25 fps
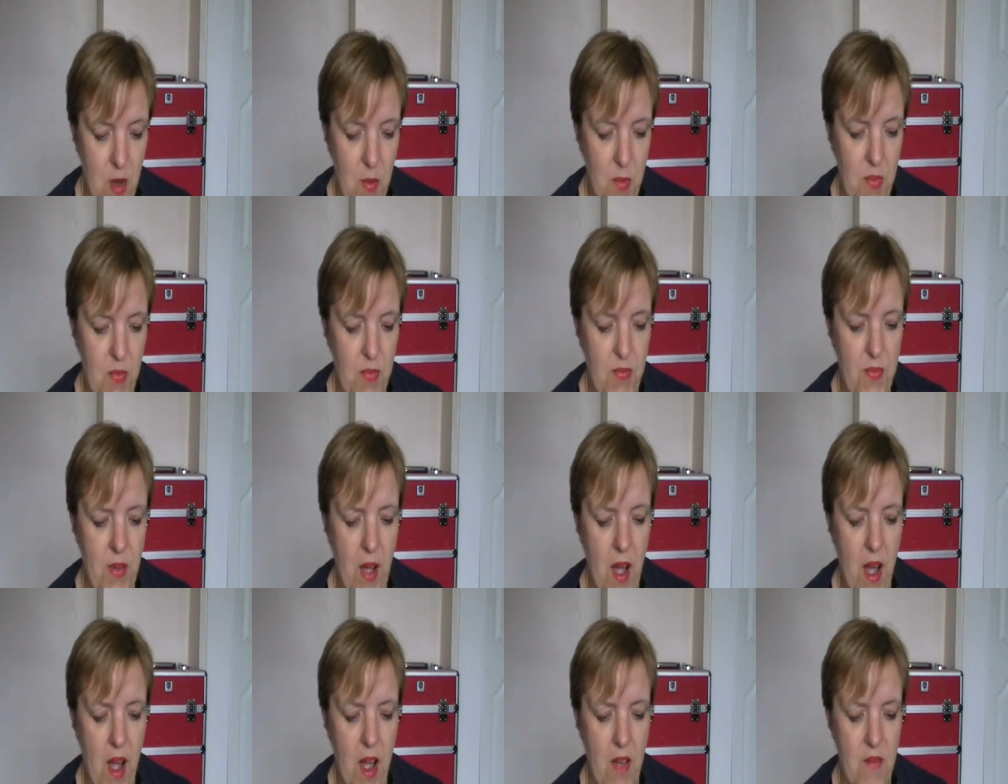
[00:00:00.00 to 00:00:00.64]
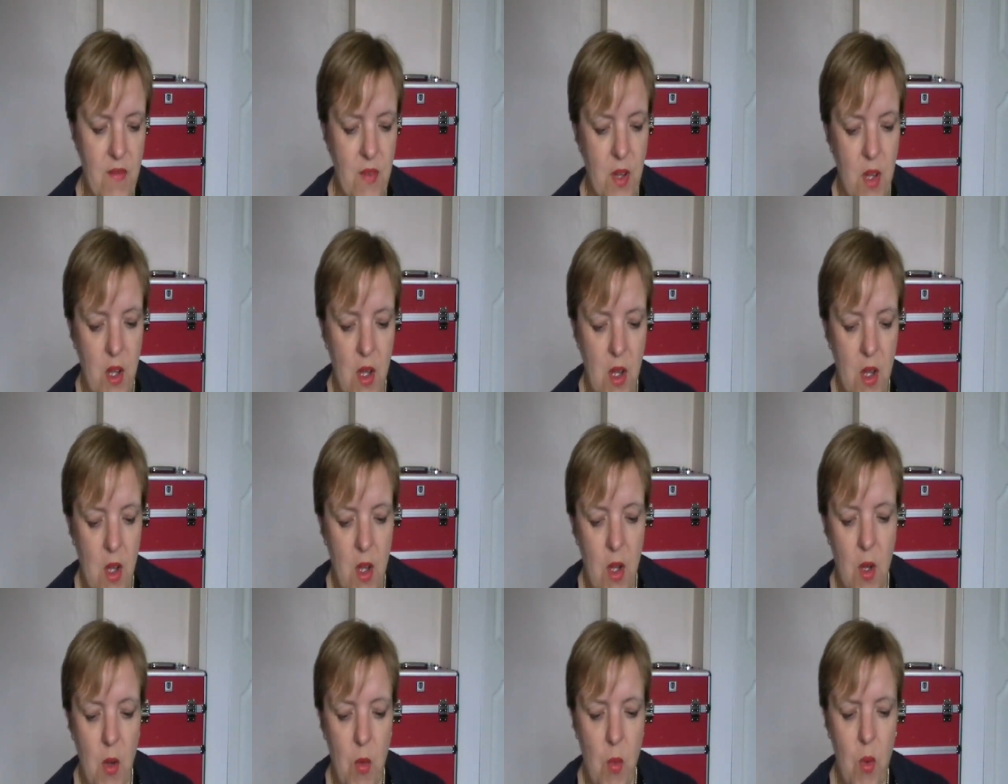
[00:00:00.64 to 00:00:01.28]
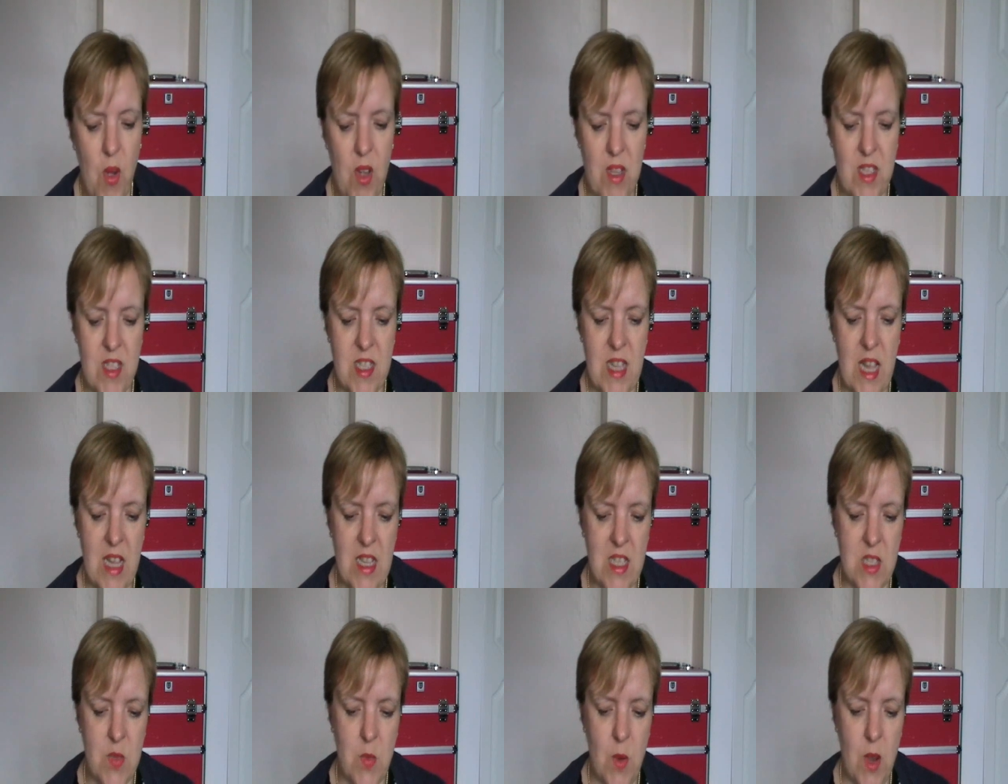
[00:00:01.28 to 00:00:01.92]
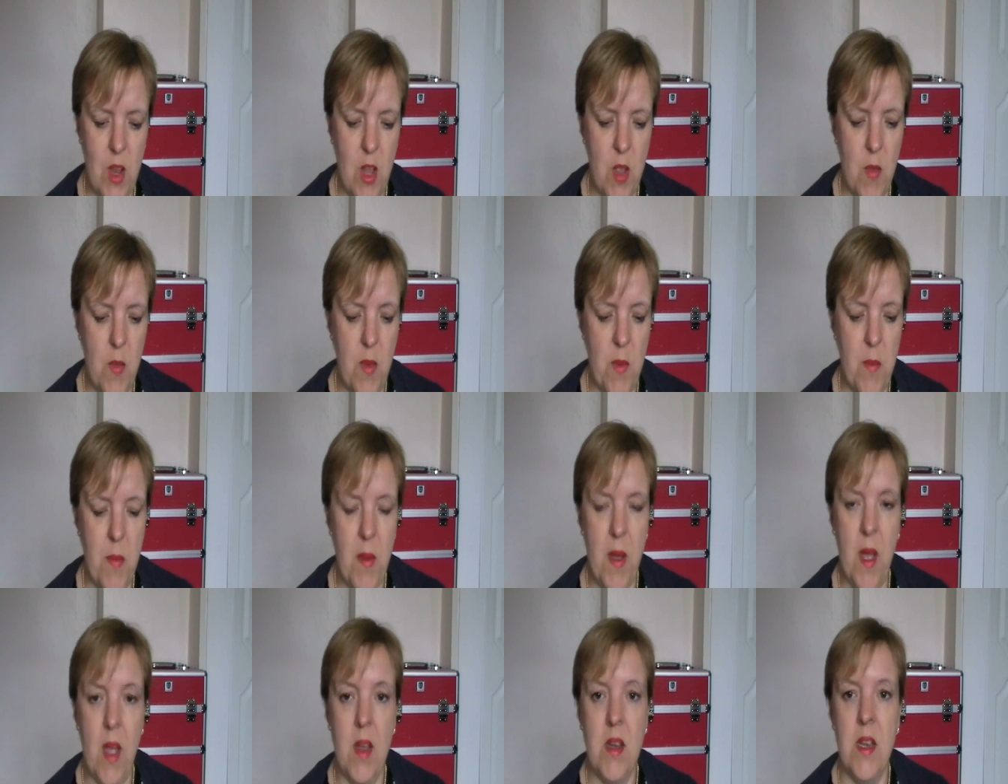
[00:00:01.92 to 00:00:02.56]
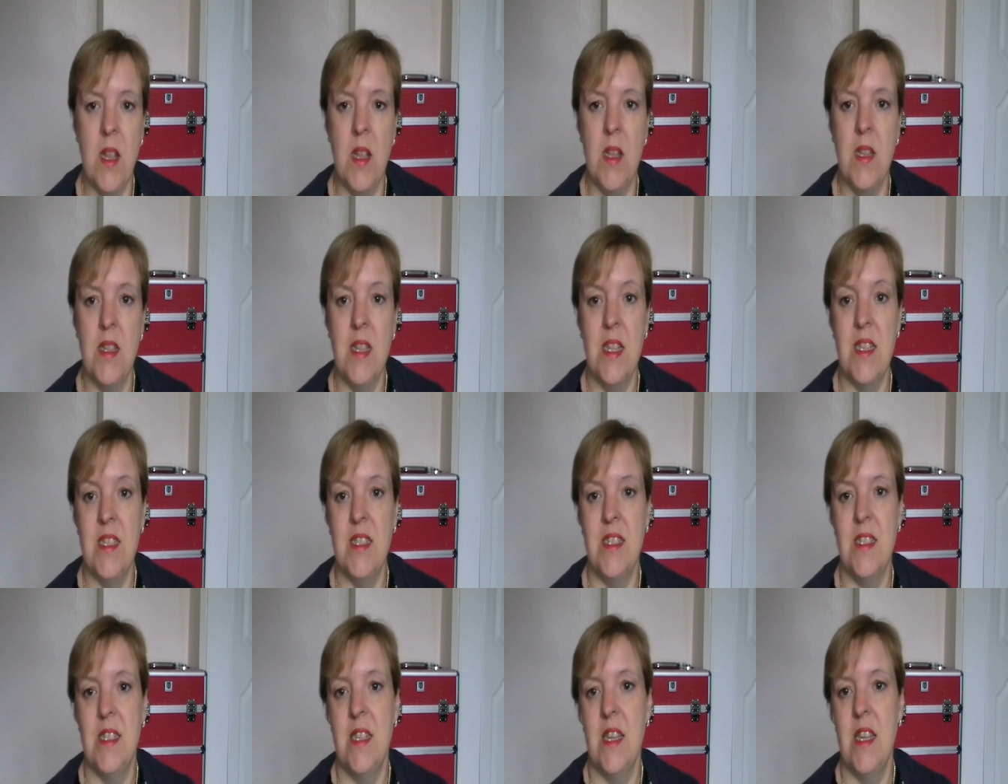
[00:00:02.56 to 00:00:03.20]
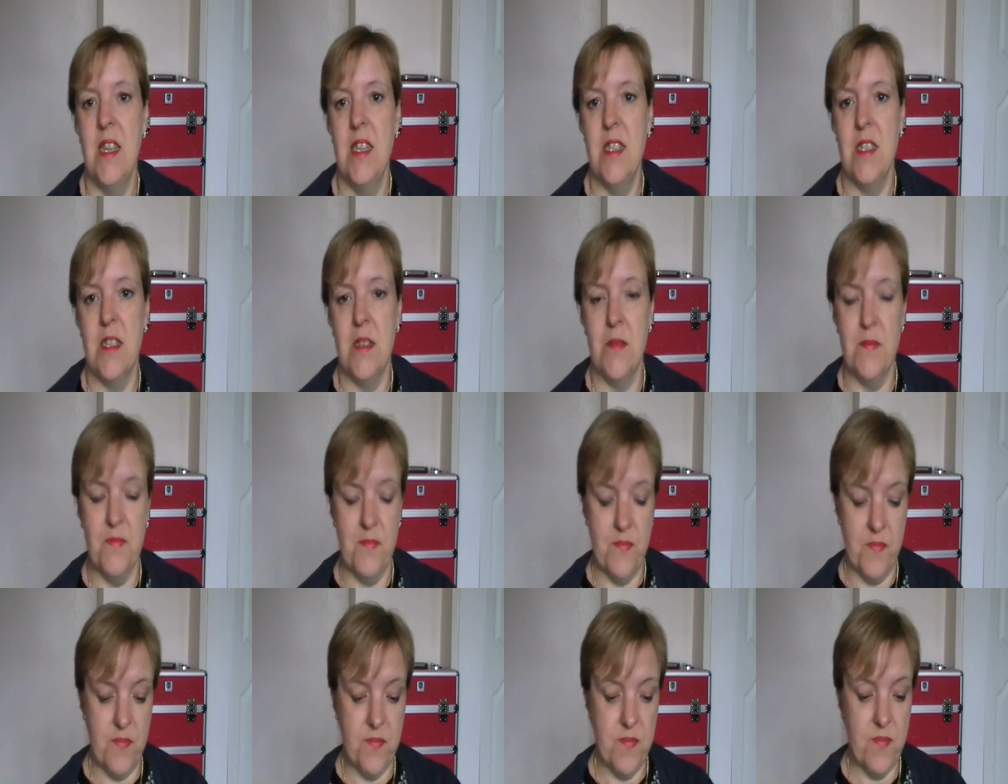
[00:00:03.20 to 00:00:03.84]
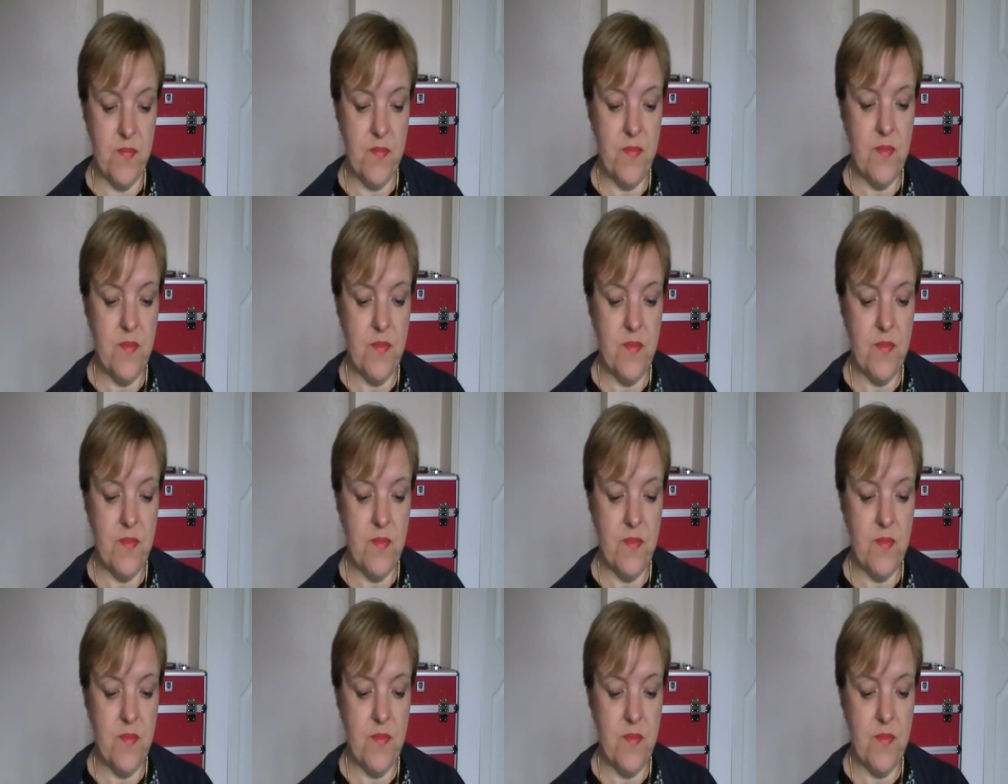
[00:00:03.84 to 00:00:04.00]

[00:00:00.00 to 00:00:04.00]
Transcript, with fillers: Number five, what scents will you be burning this season?